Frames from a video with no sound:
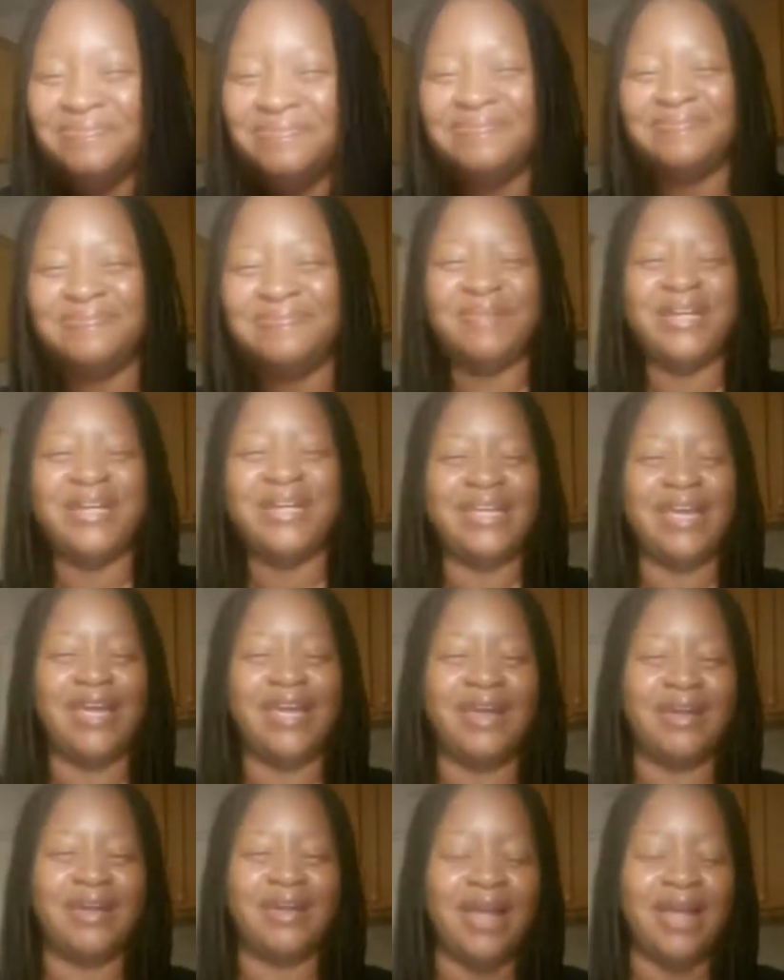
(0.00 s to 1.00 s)
But
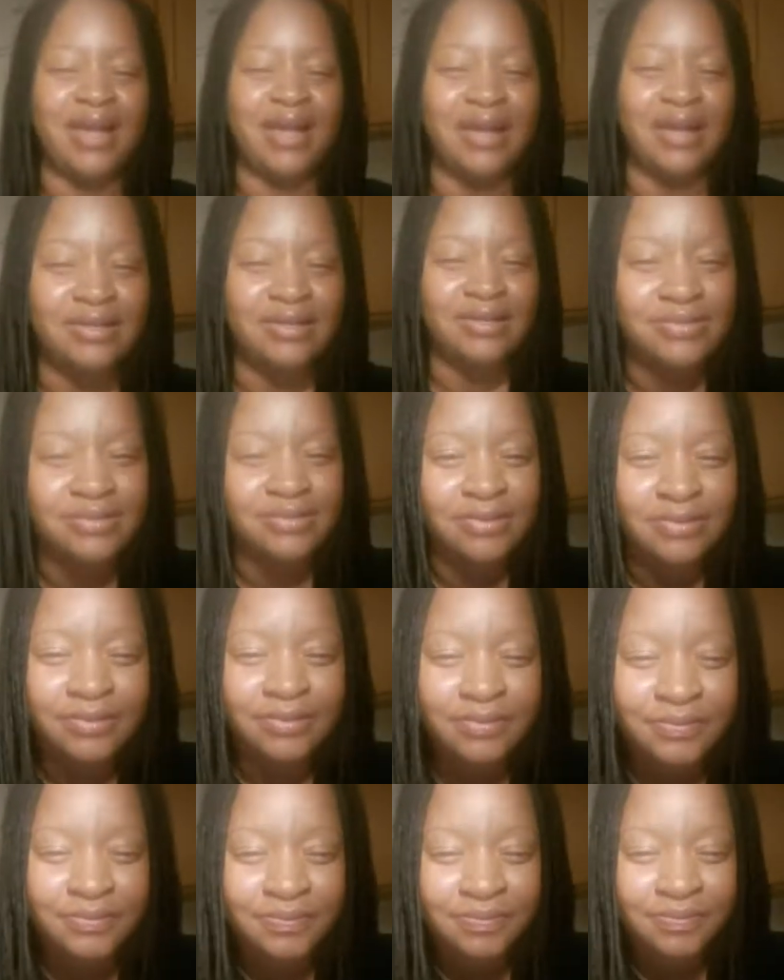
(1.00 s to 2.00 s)
yeah, guys.
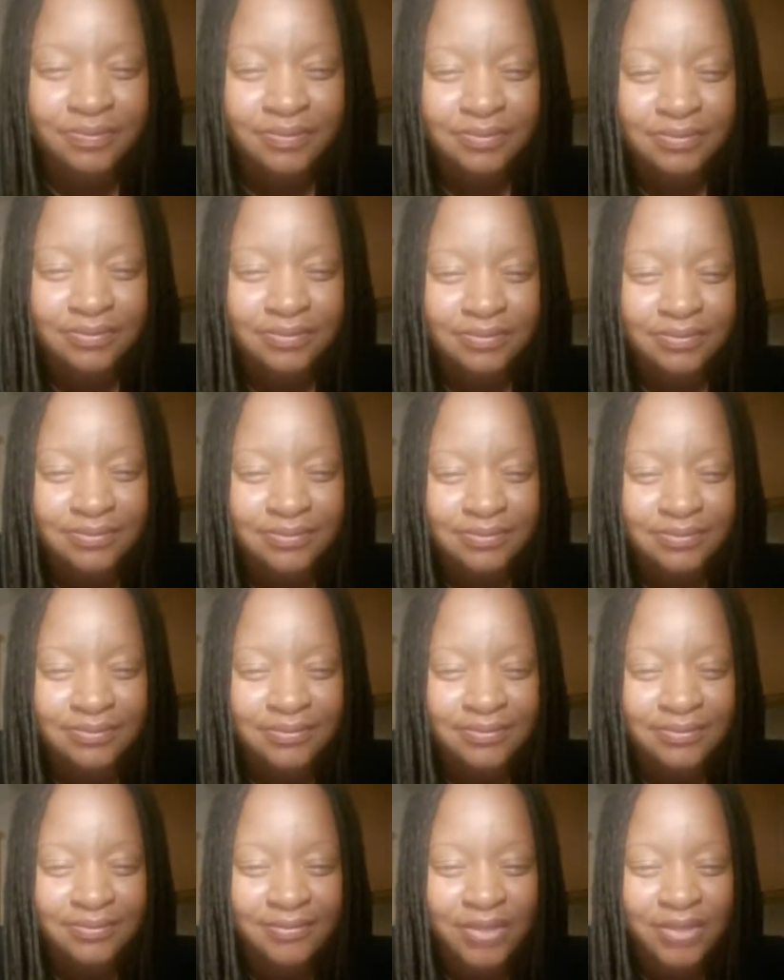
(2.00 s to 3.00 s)

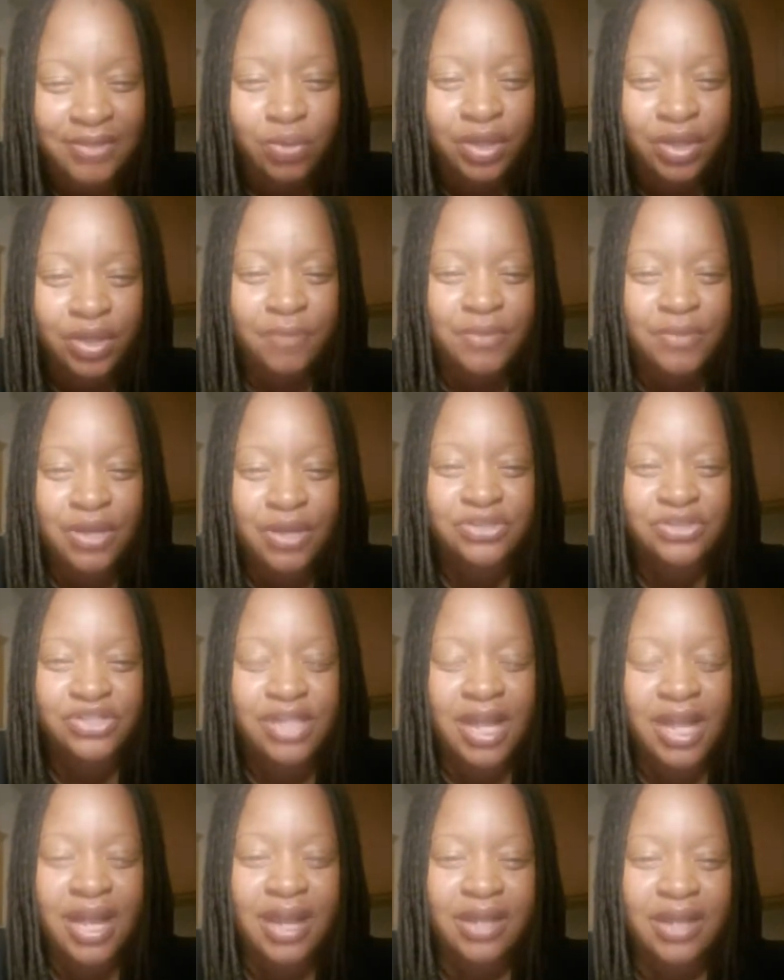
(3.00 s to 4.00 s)
What up, though,
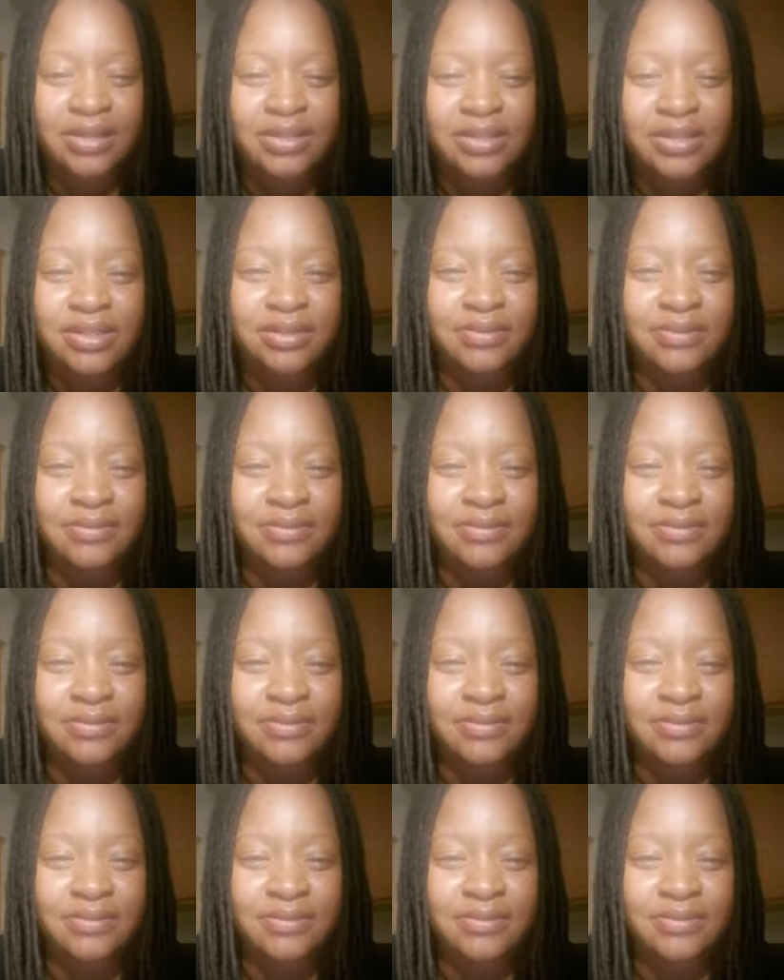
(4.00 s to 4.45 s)
Shine?